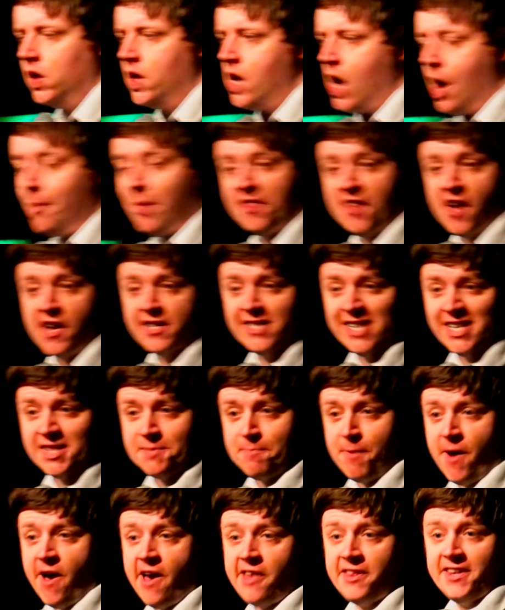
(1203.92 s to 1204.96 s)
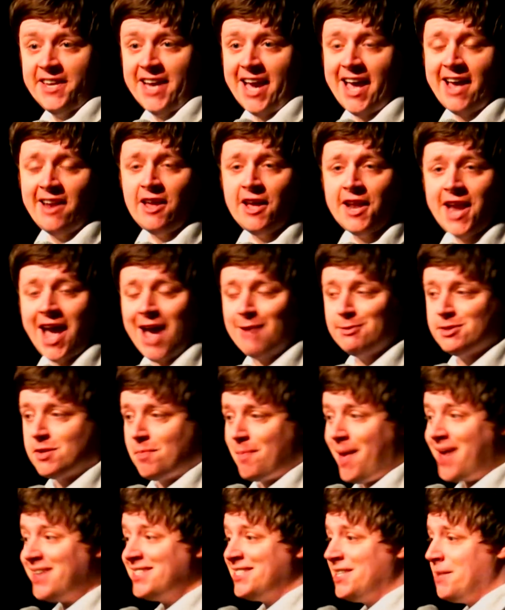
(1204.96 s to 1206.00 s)
On my 13th birthday, I learned how to
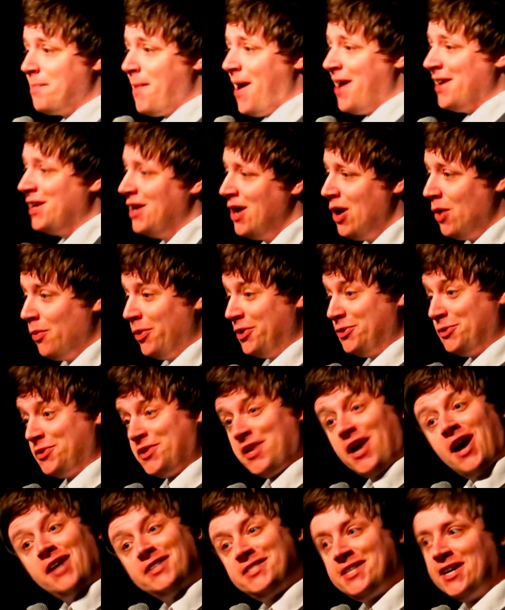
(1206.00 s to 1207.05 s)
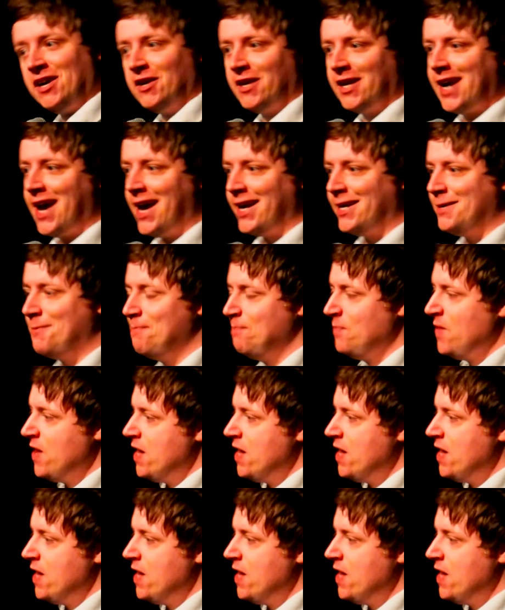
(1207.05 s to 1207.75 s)
masturbate, which was the icing on the cake.